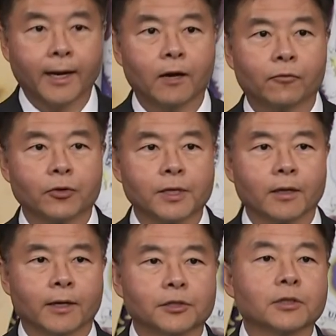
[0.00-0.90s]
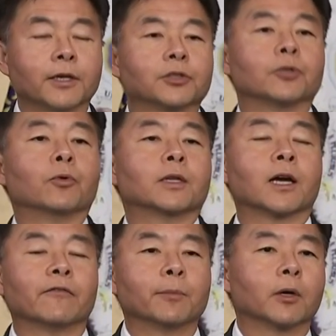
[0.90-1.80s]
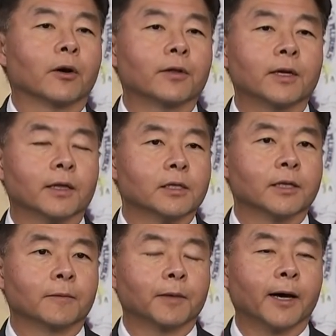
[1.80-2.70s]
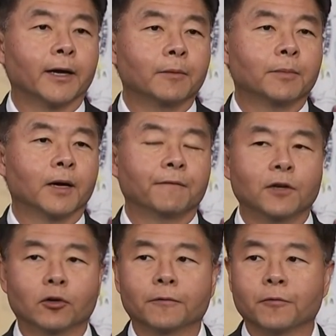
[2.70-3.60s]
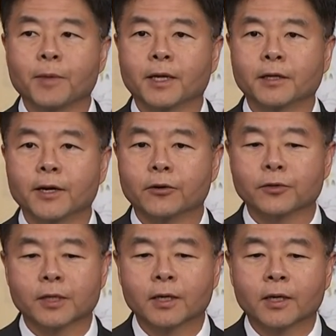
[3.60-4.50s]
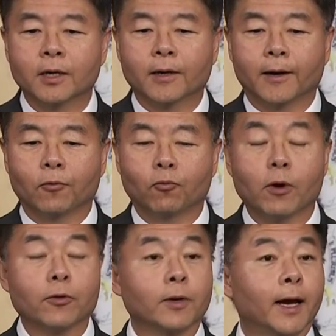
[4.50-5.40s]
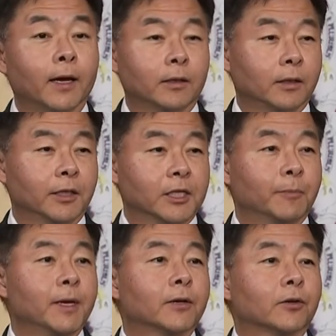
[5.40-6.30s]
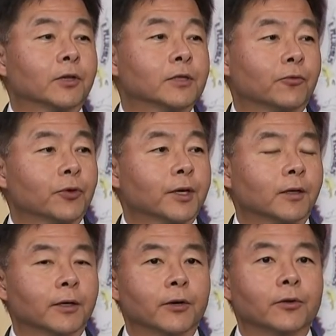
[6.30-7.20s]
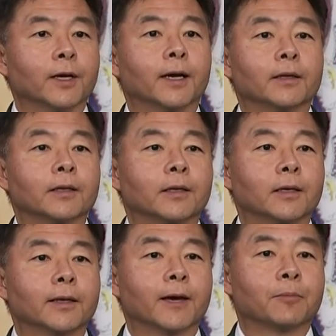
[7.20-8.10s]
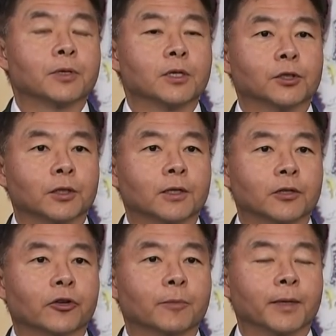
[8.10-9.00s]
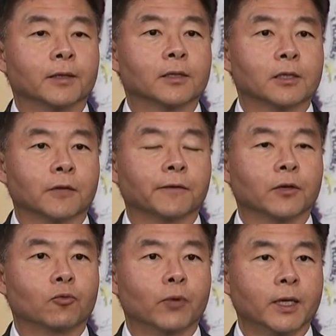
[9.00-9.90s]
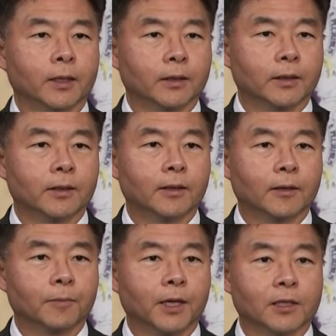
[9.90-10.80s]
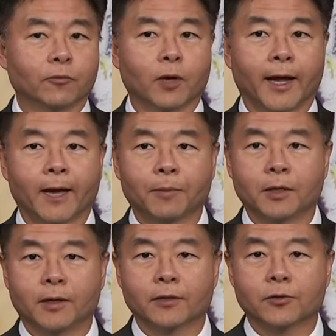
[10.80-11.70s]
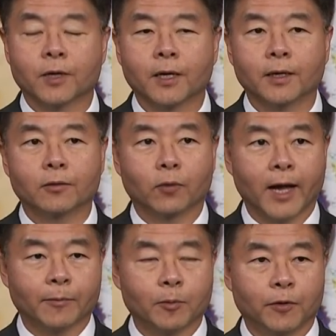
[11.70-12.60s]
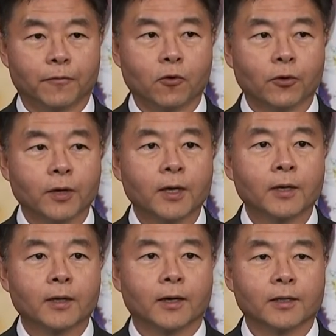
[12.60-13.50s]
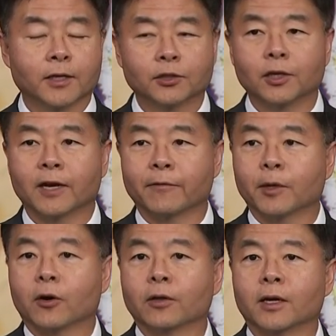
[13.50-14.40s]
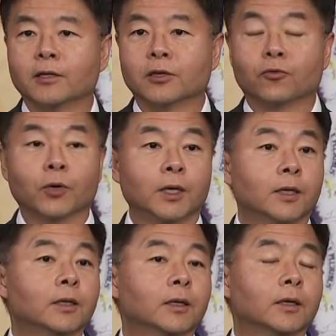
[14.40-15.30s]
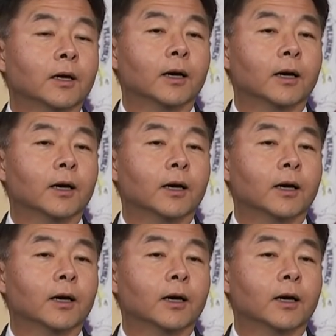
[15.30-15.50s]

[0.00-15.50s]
California State Legislature with Kevin McCarthy at the same time. I've known him for many years. Whether or not he's Speaker, it's very clear that position has already been significantly weakened because of what happened yesterday and what happened before. Essentially, Kevin McCarthy has agreed